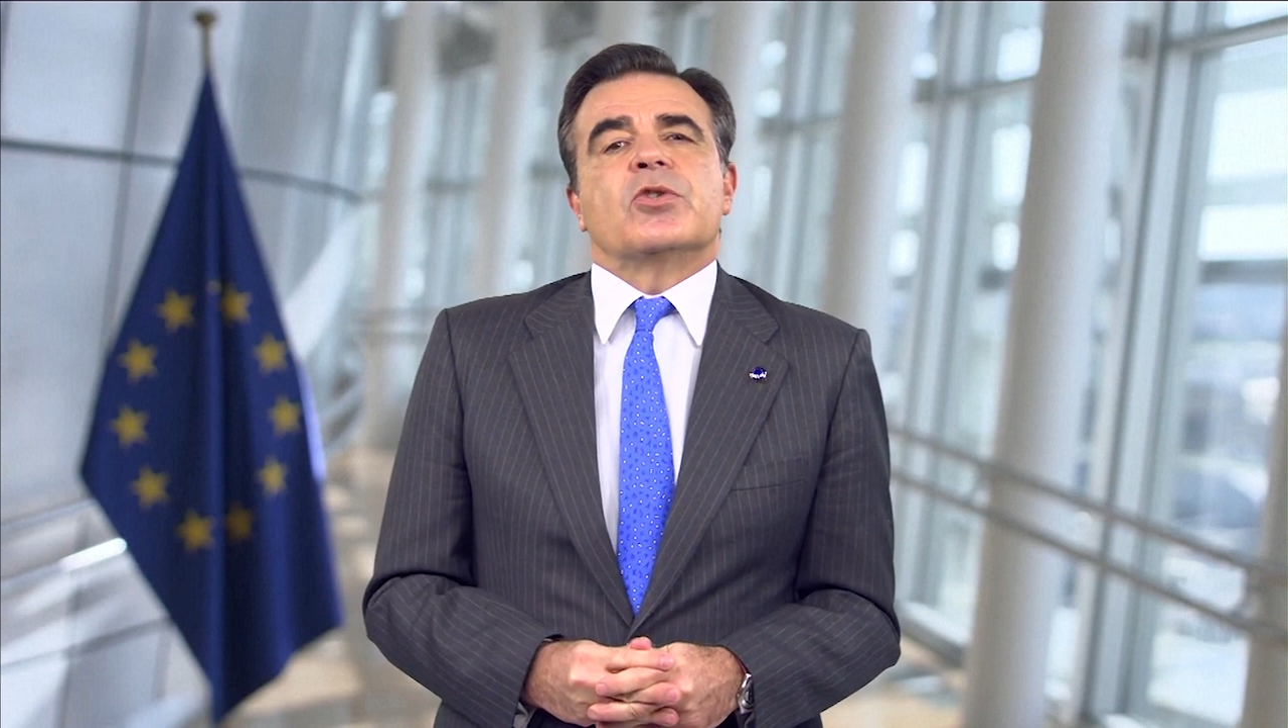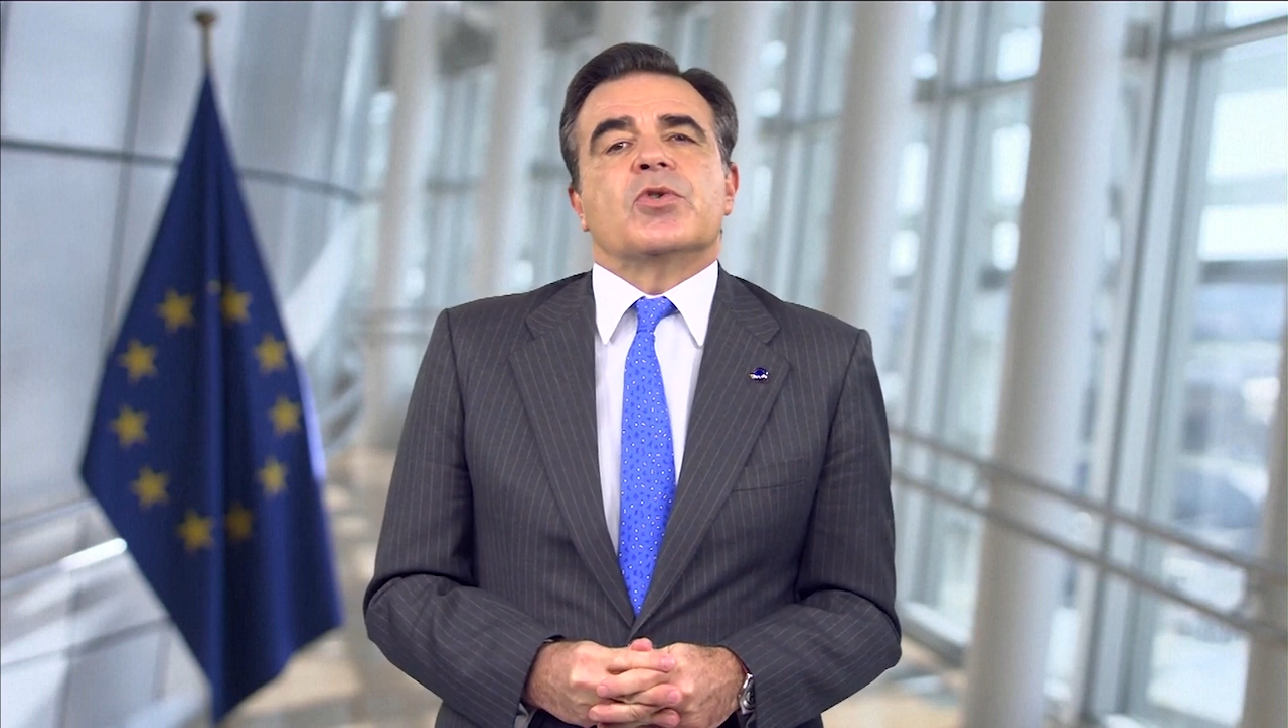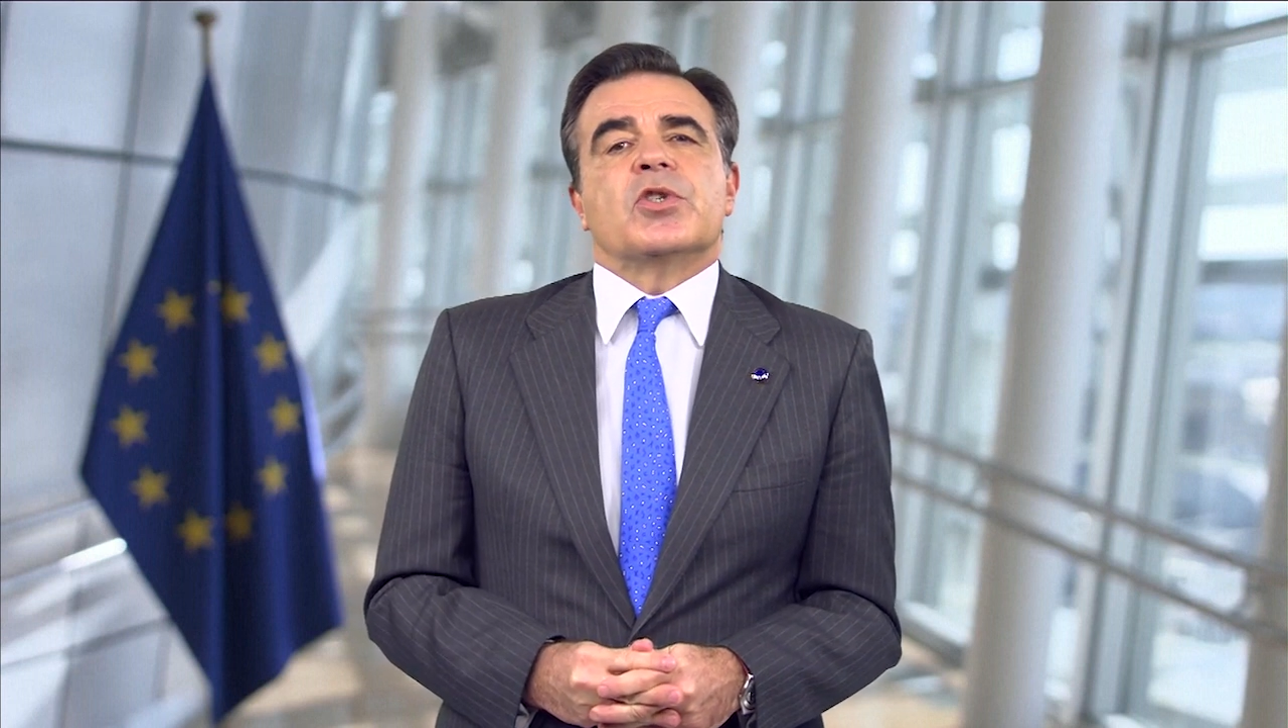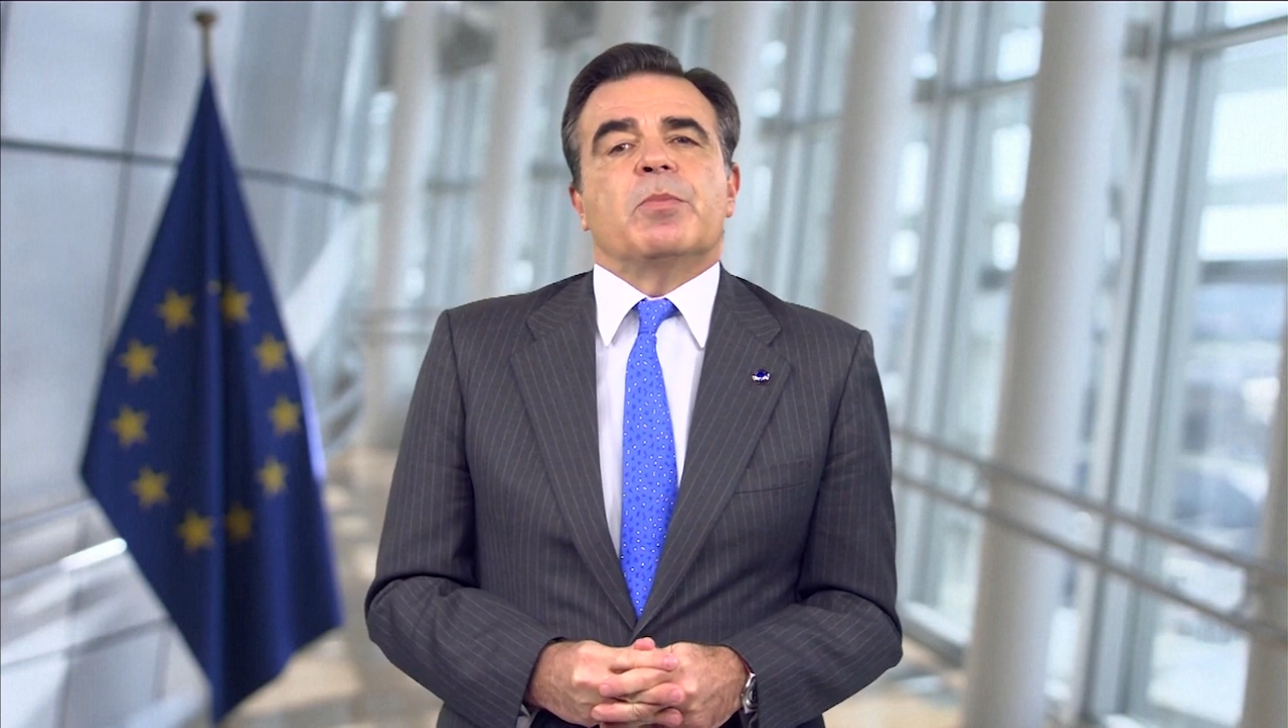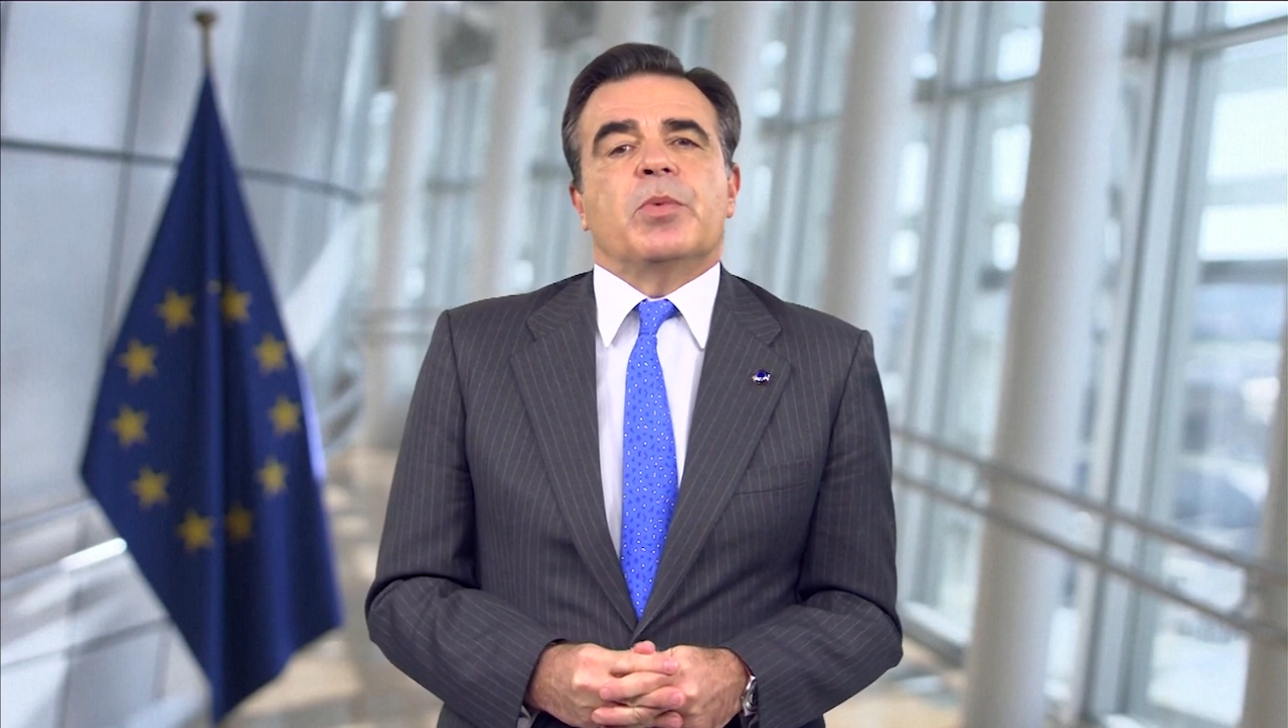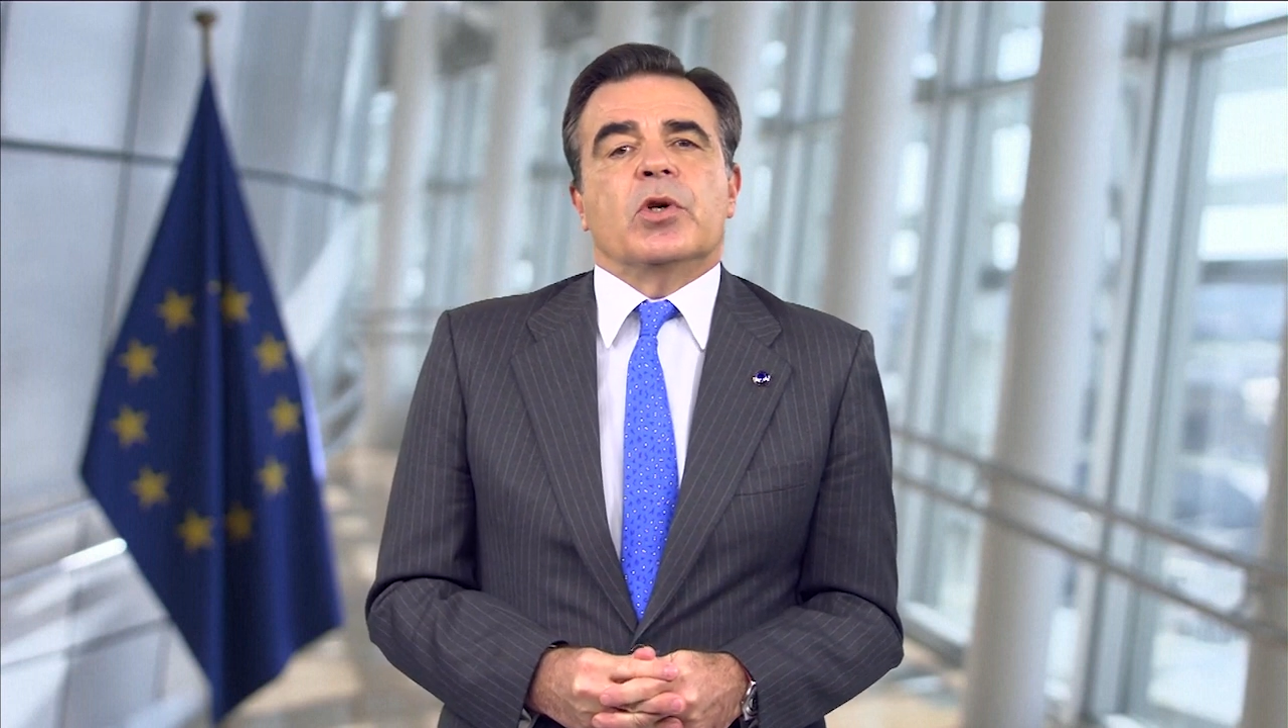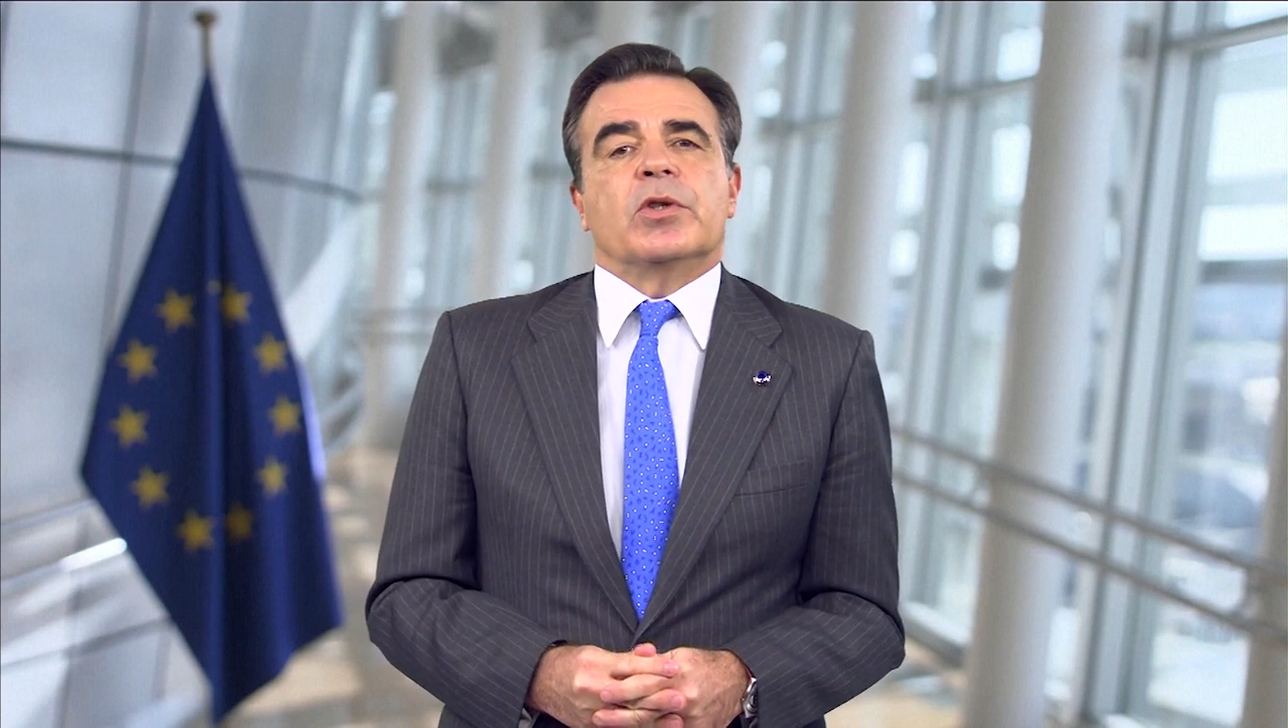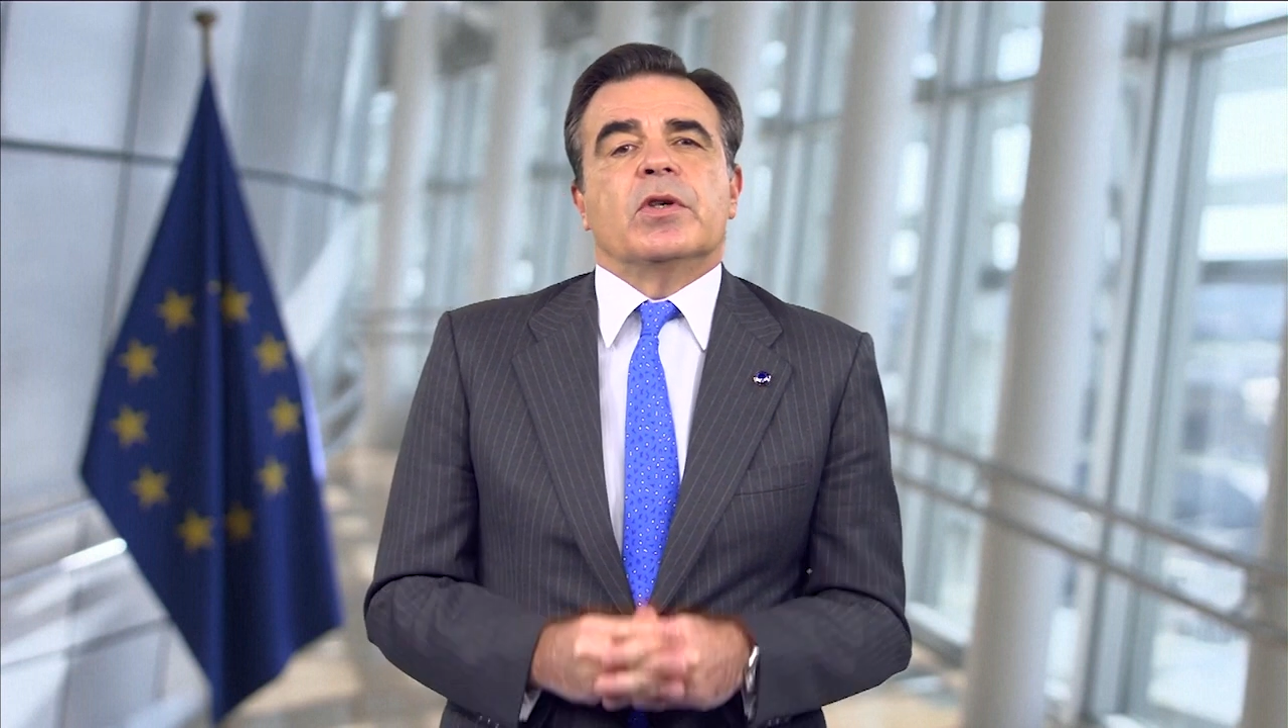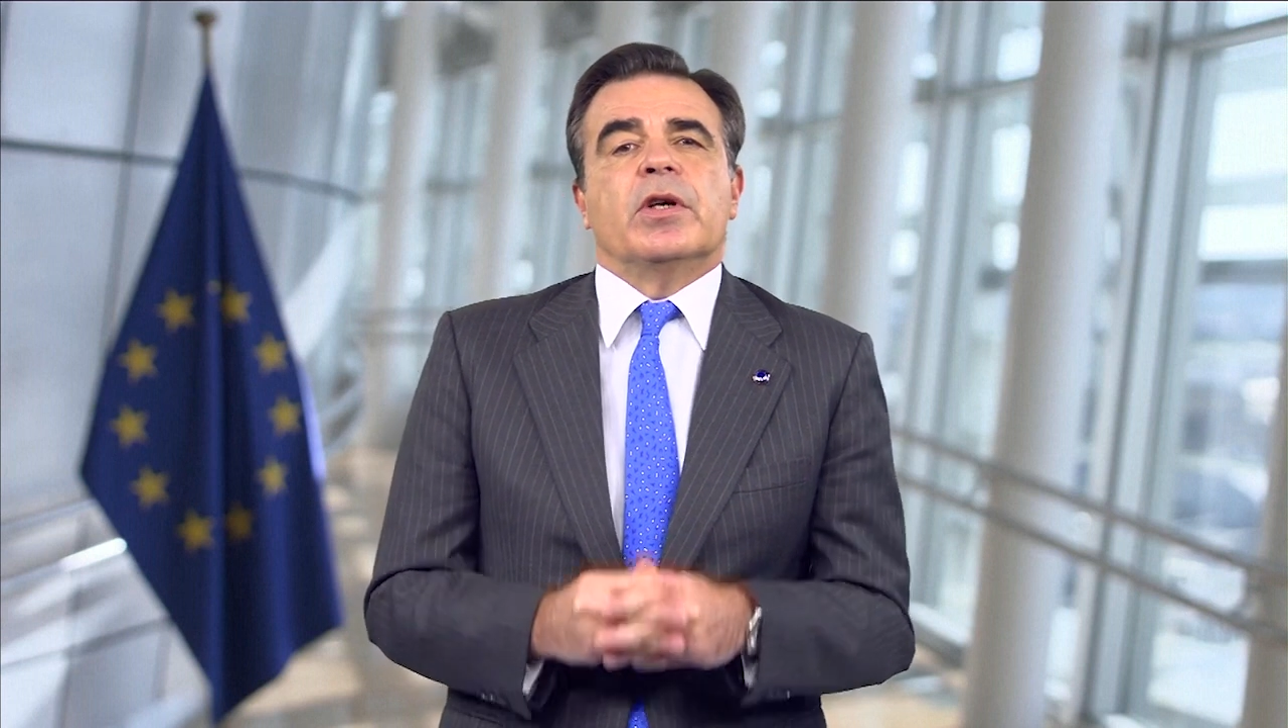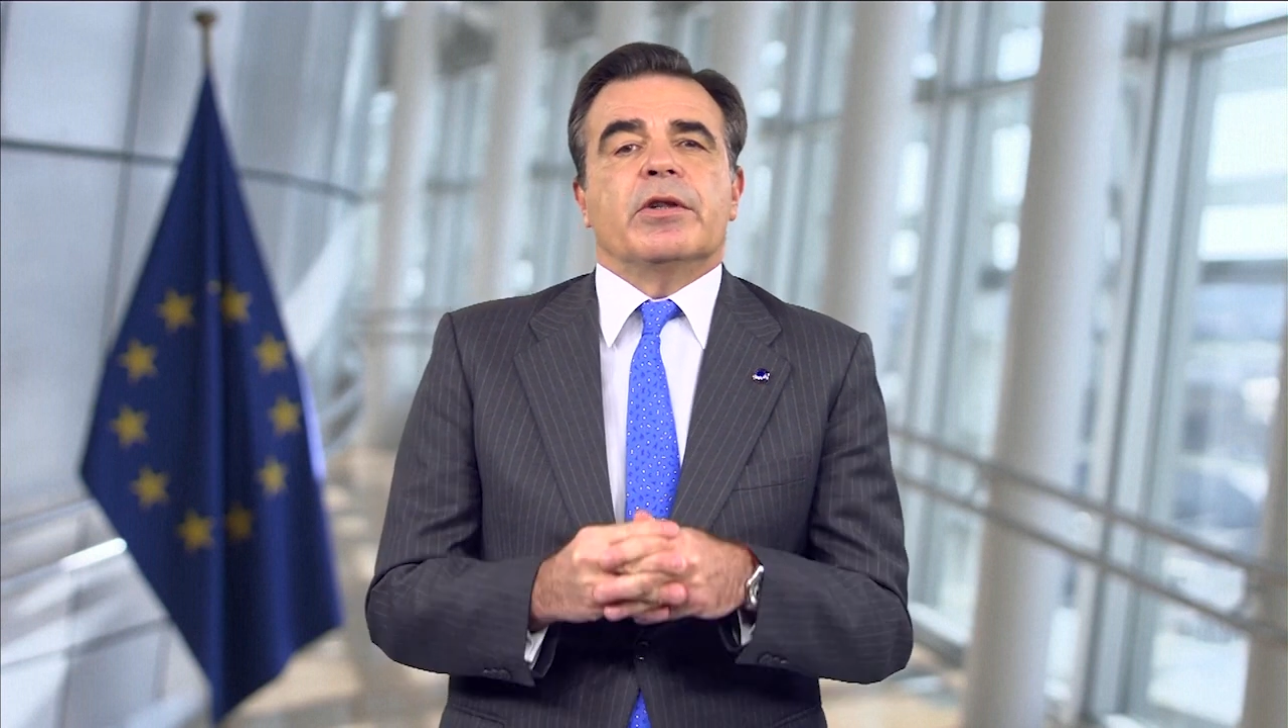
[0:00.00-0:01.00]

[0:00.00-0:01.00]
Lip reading: to support